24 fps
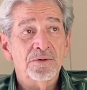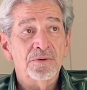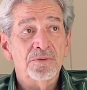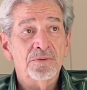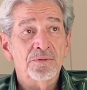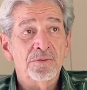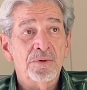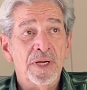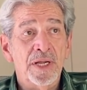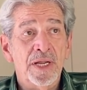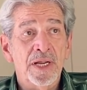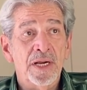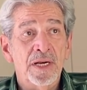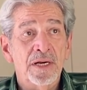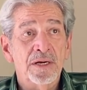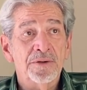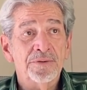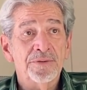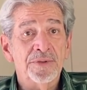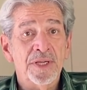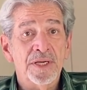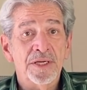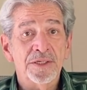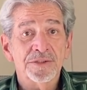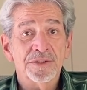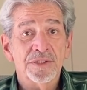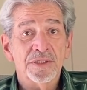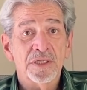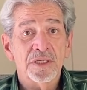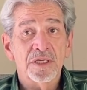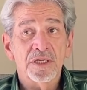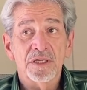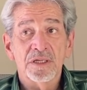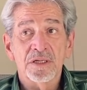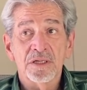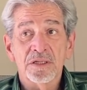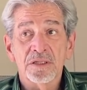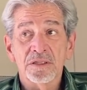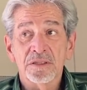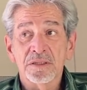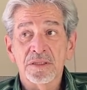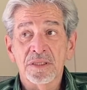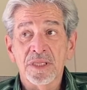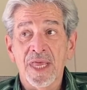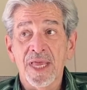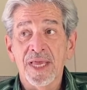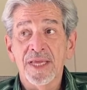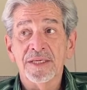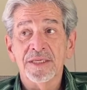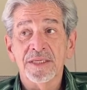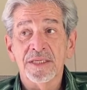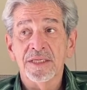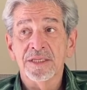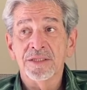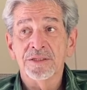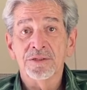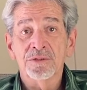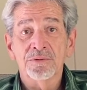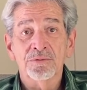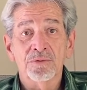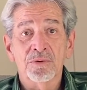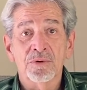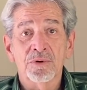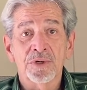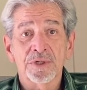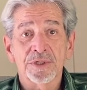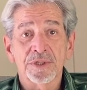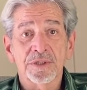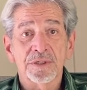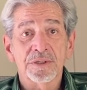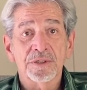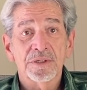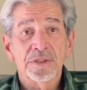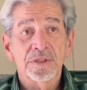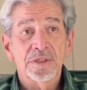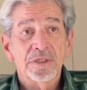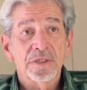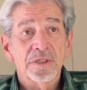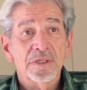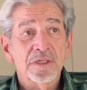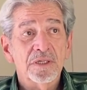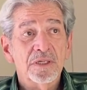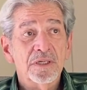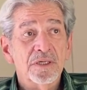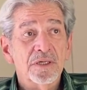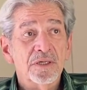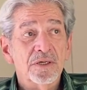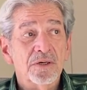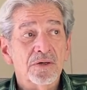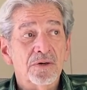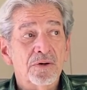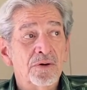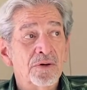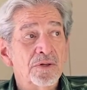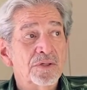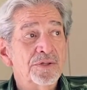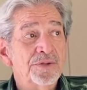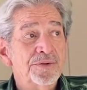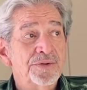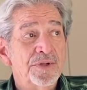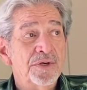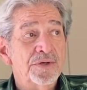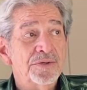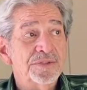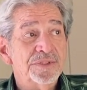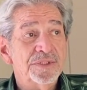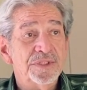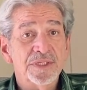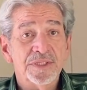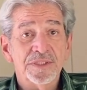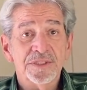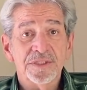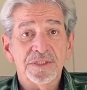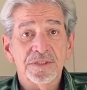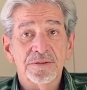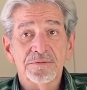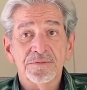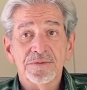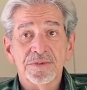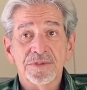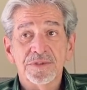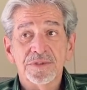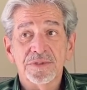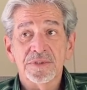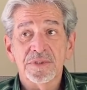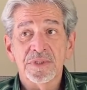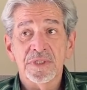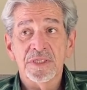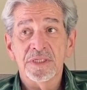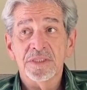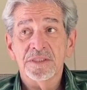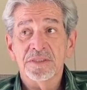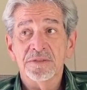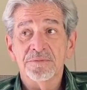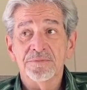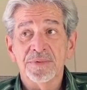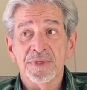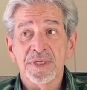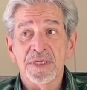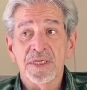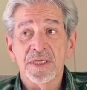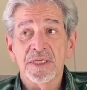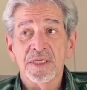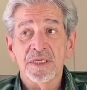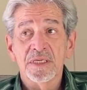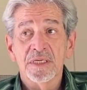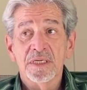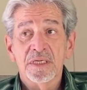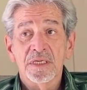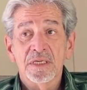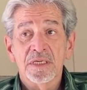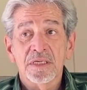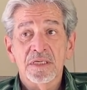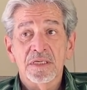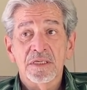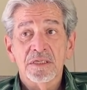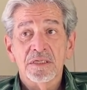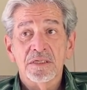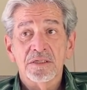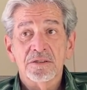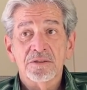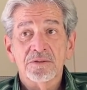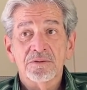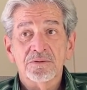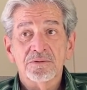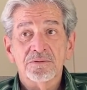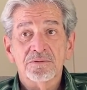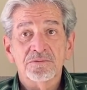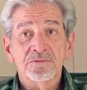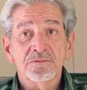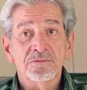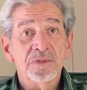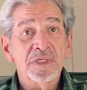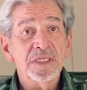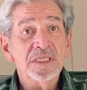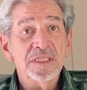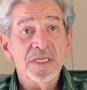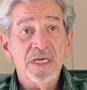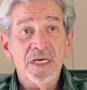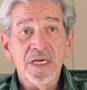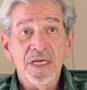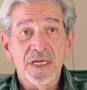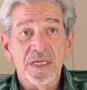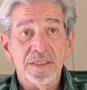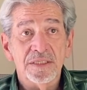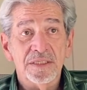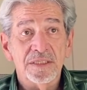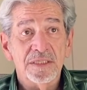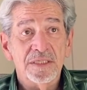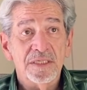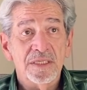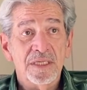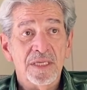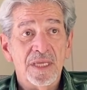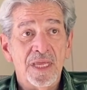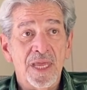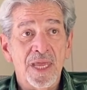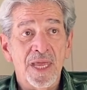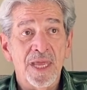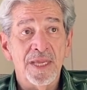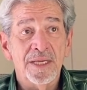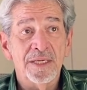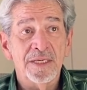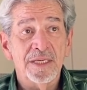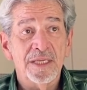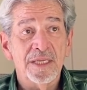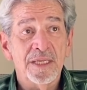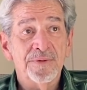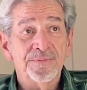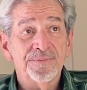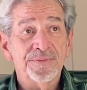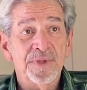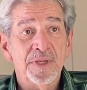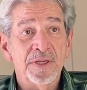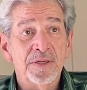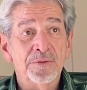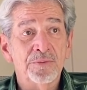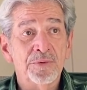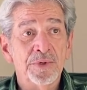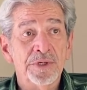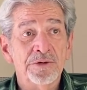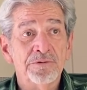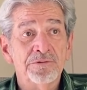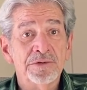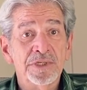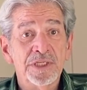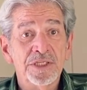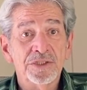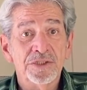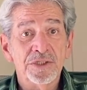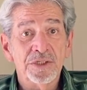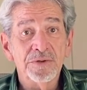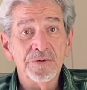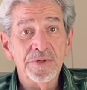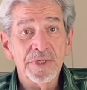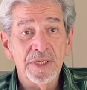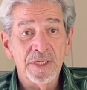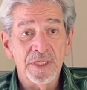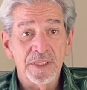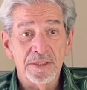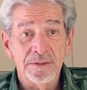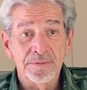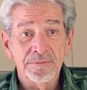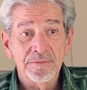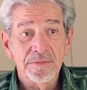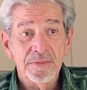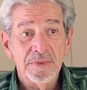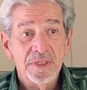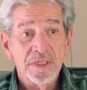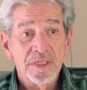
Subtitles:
where there's lead in the water. All of those systems need to be redone. And if we're redoing them,